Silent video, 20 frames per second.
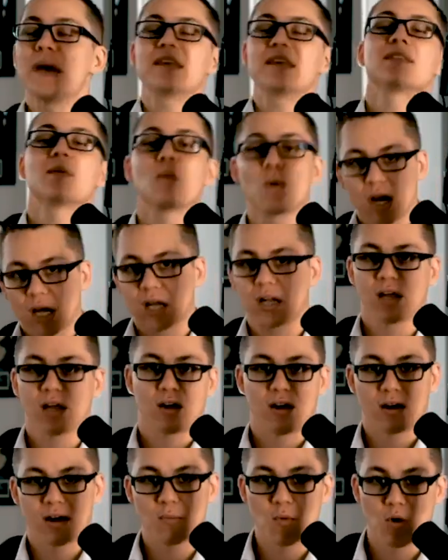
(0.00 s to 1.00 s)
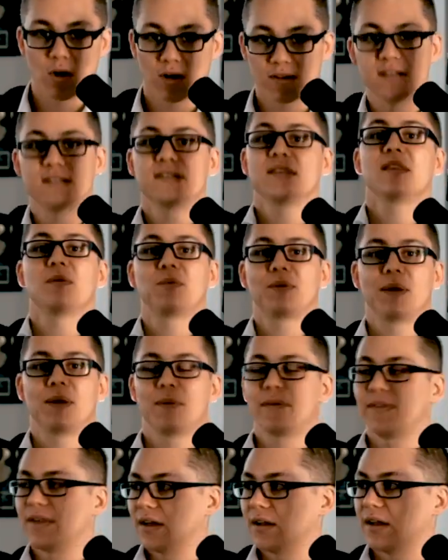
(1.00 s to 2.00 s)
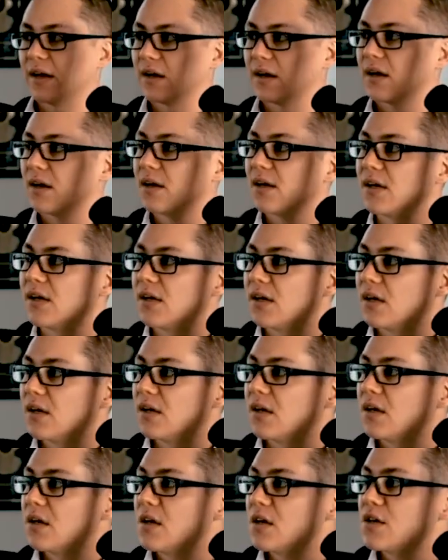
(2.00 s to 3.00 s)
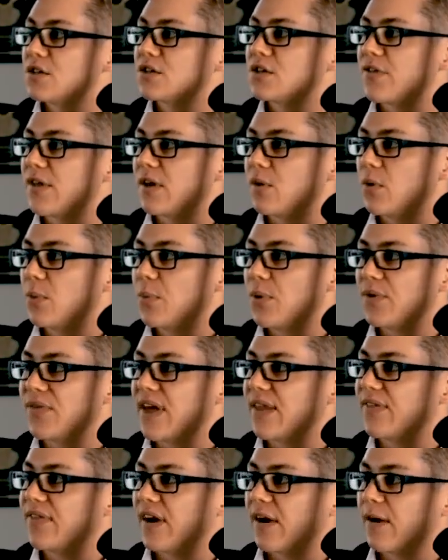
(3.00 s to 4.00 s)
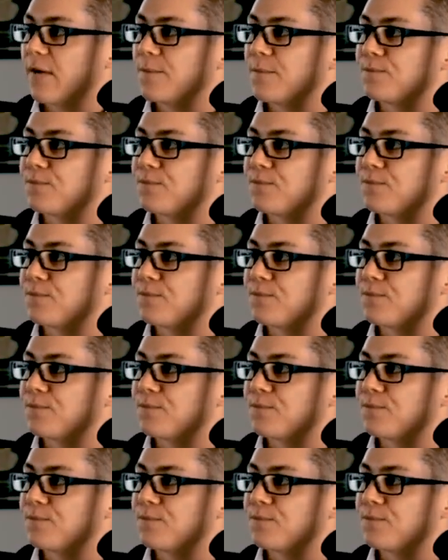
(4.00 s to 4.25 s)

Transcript: them want to click on it more. They see the play button, they click. So then we put that there,